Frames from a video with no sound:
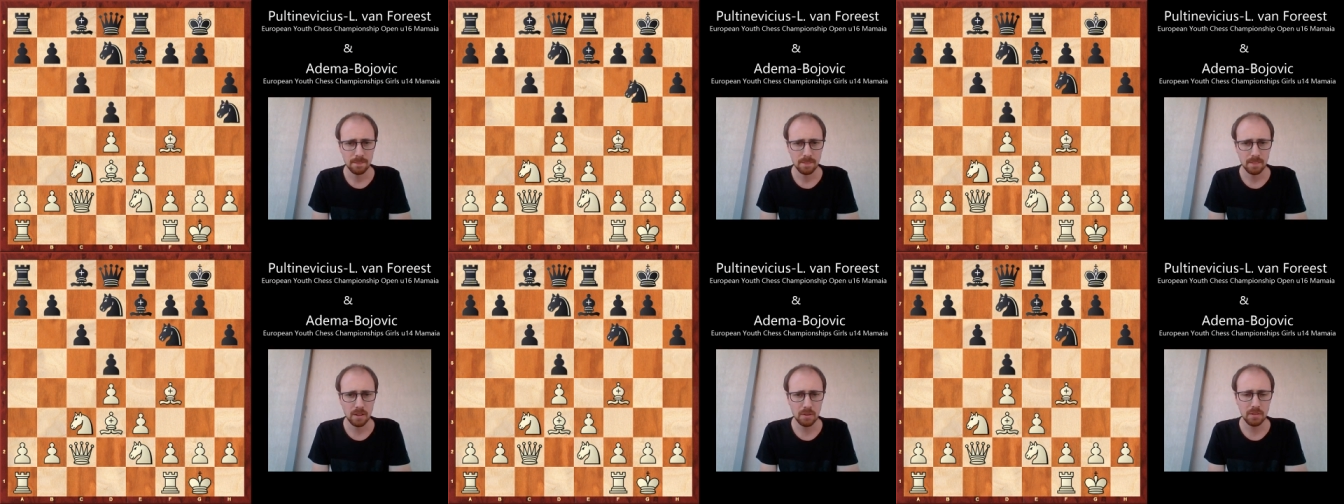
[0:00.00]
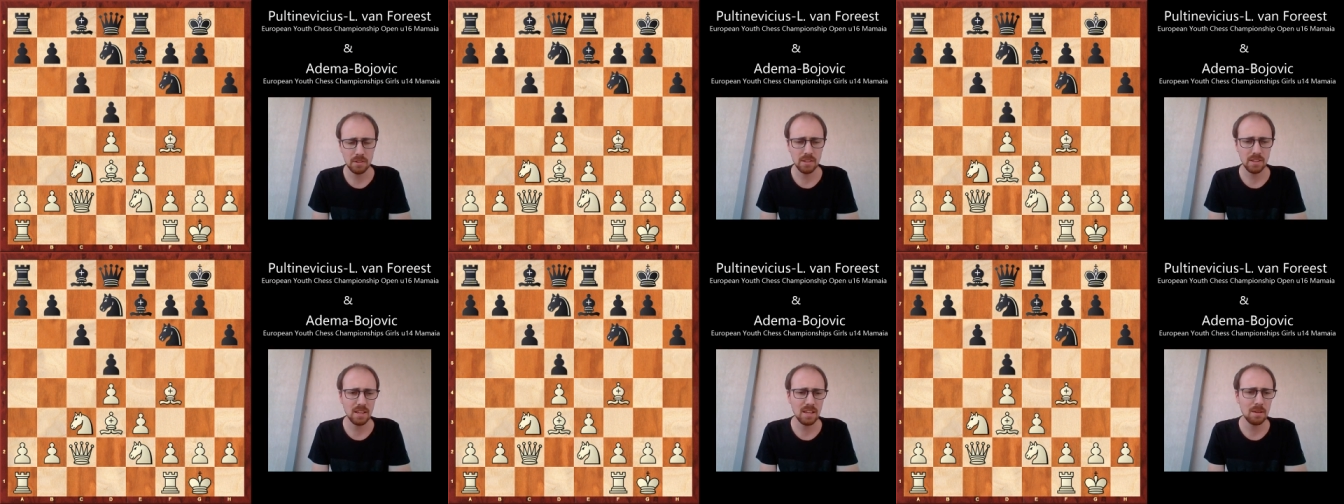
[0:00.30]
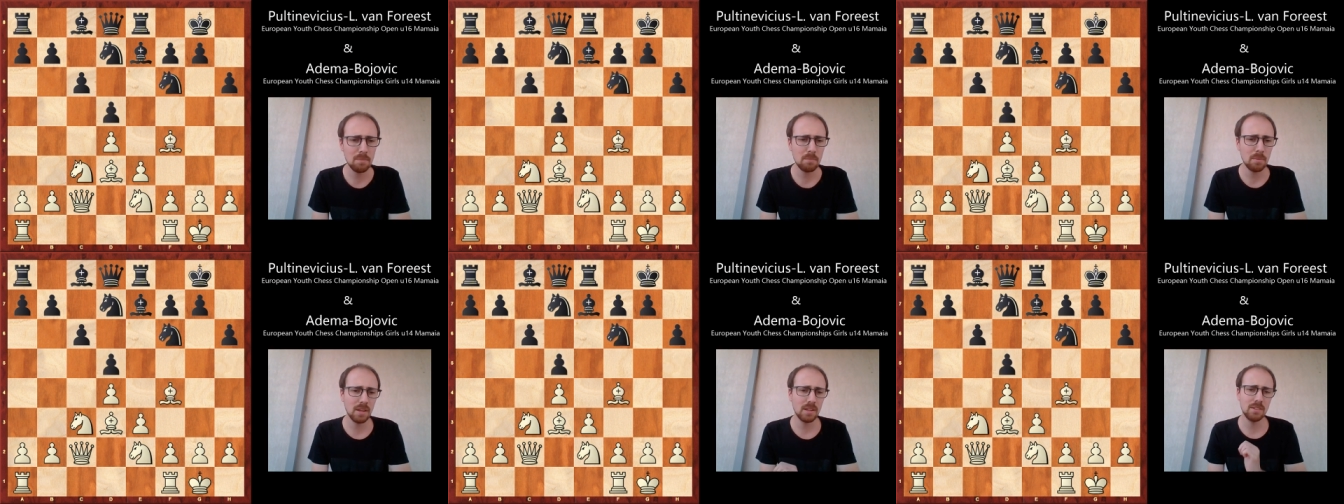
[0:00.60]
Now in the
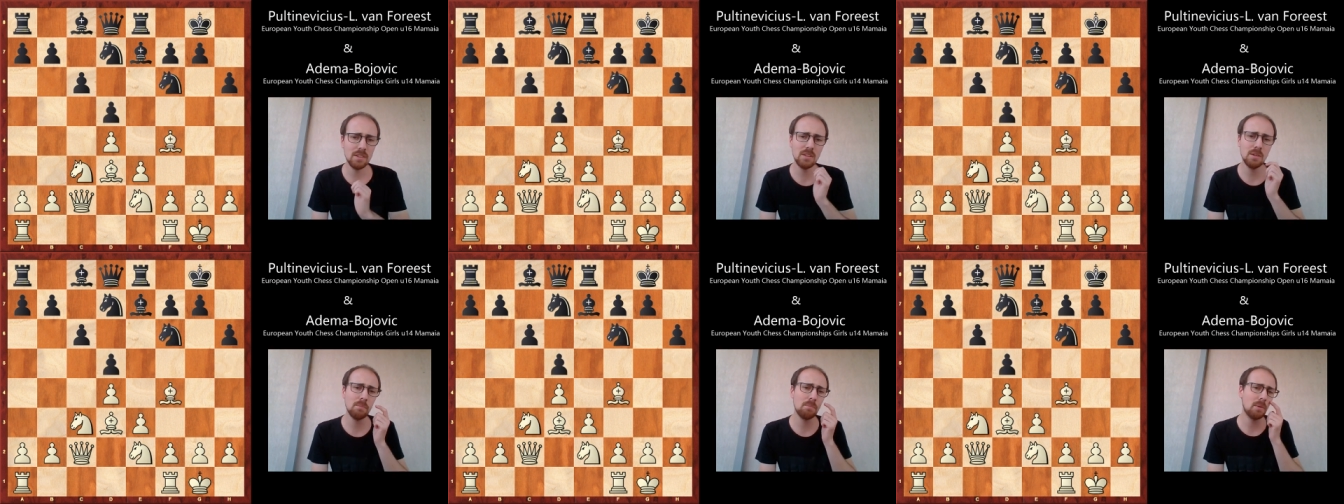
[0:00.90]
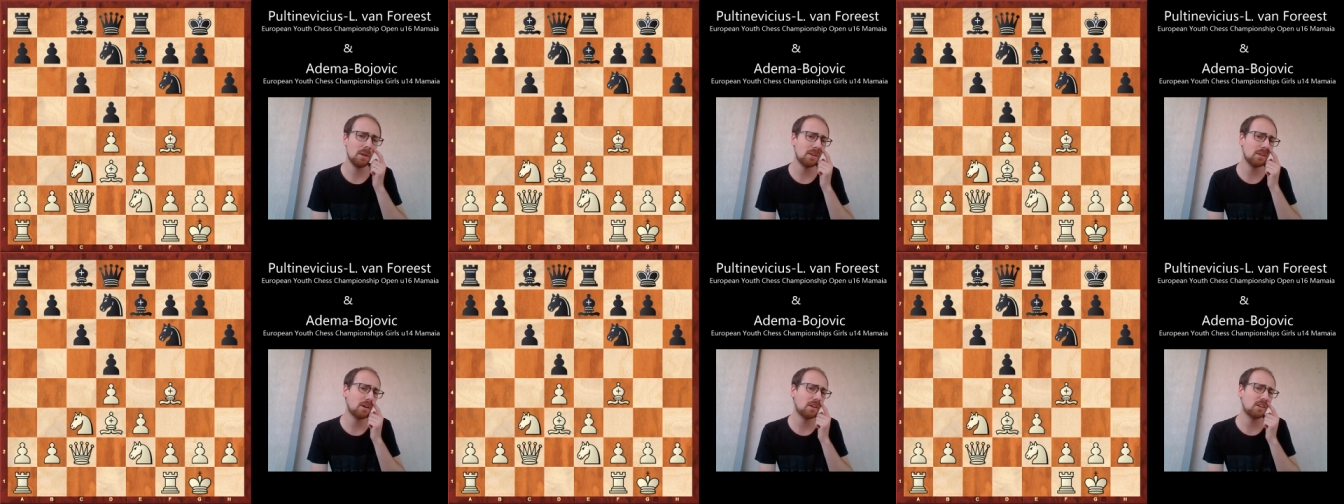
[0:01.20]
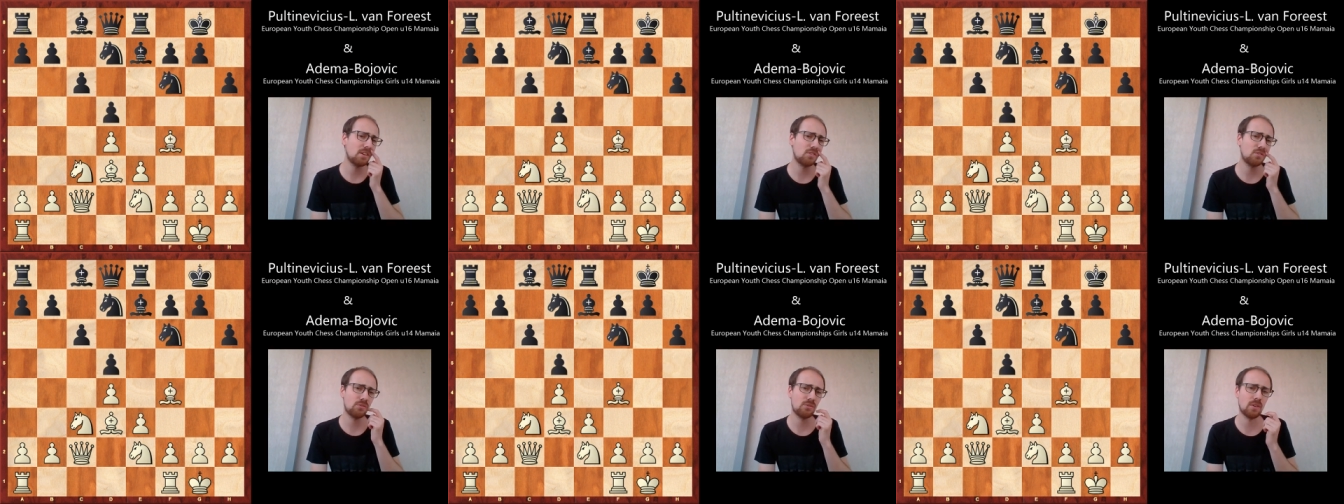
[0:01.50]
game, black didn't play knight
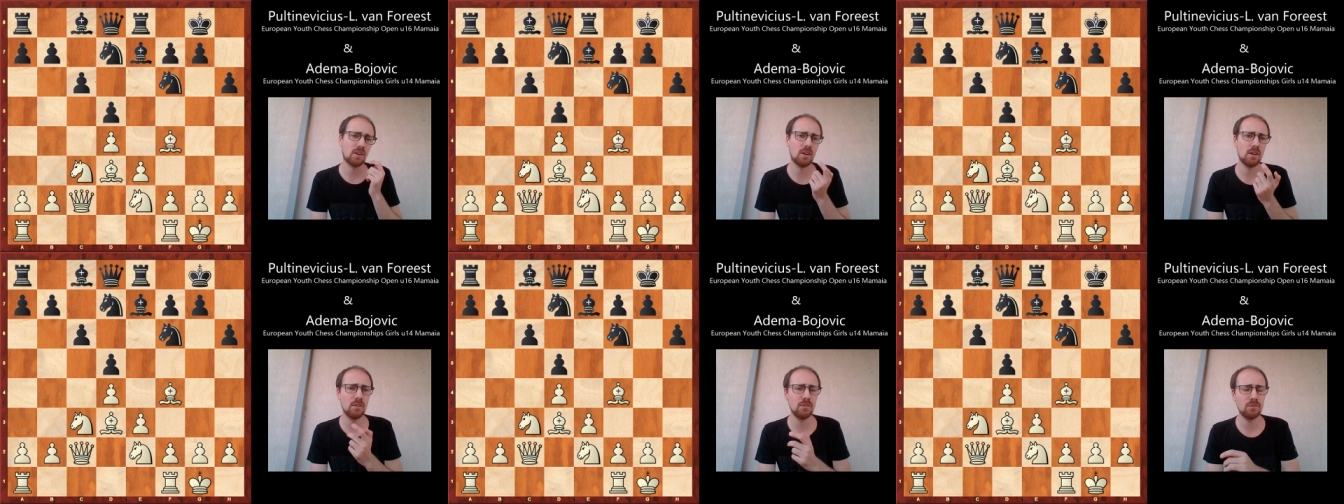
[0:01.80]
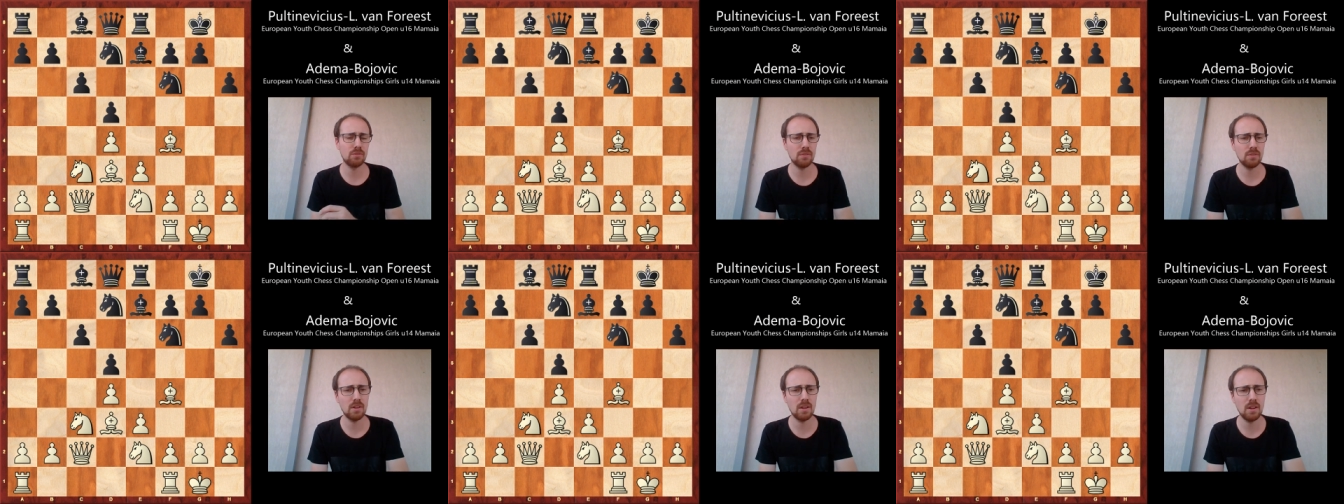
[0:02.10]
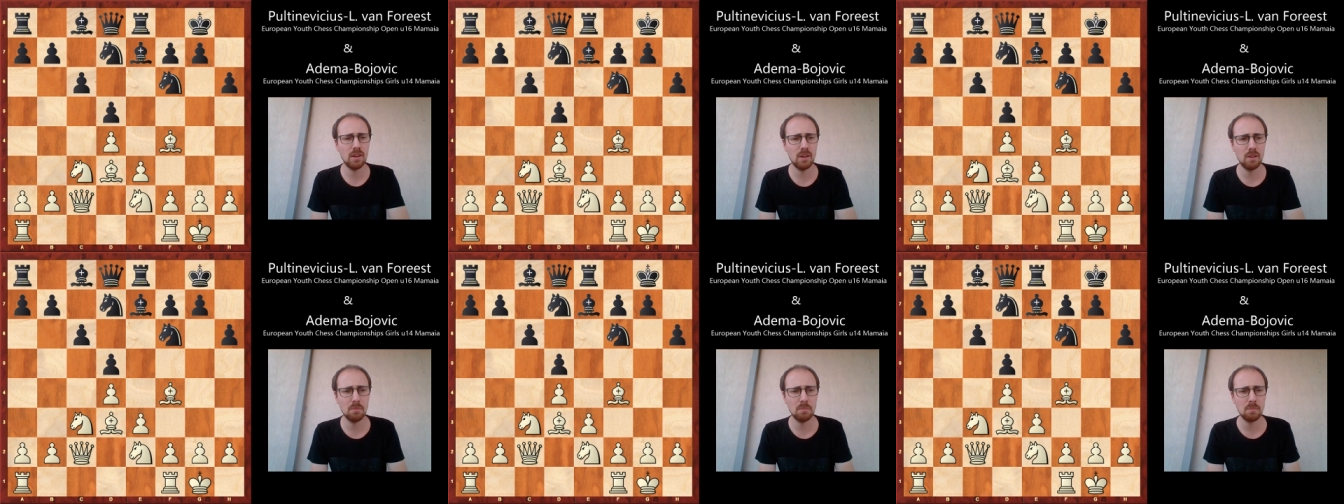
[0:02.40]
h5.
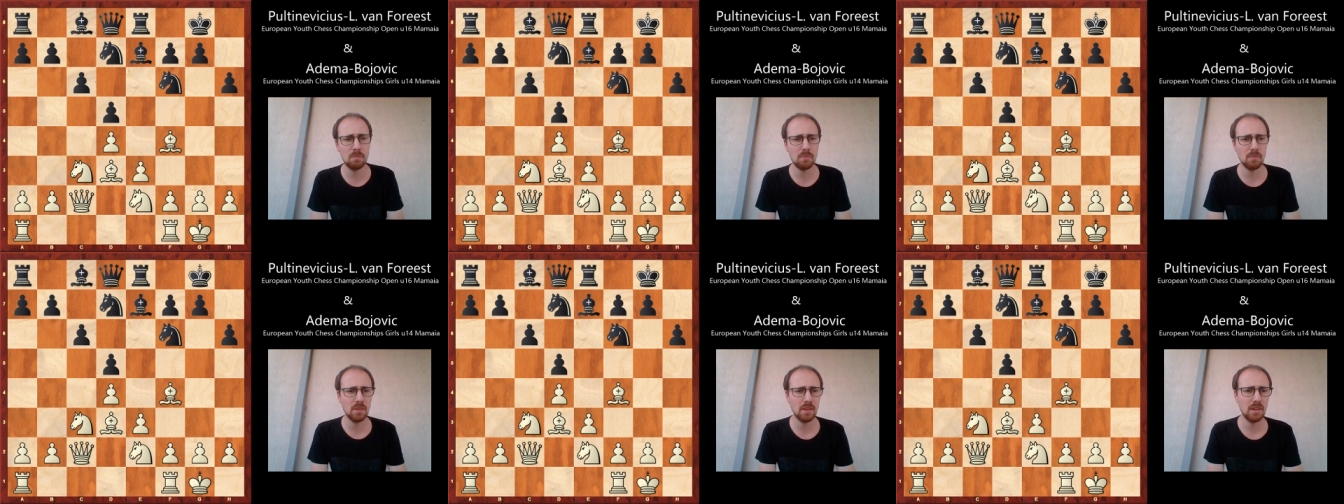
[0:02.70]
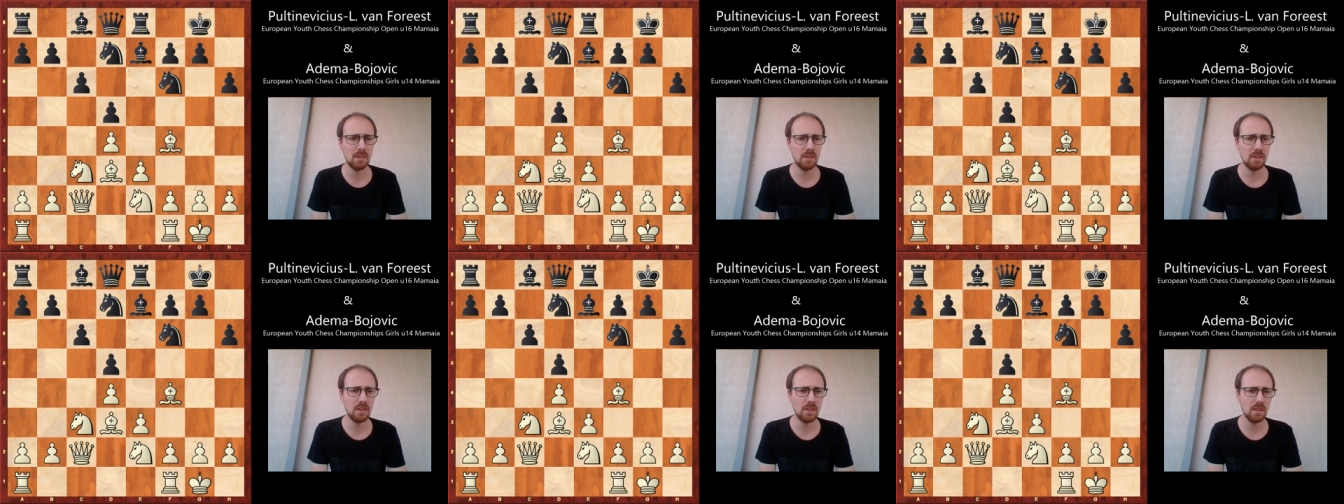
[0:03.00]
Um, and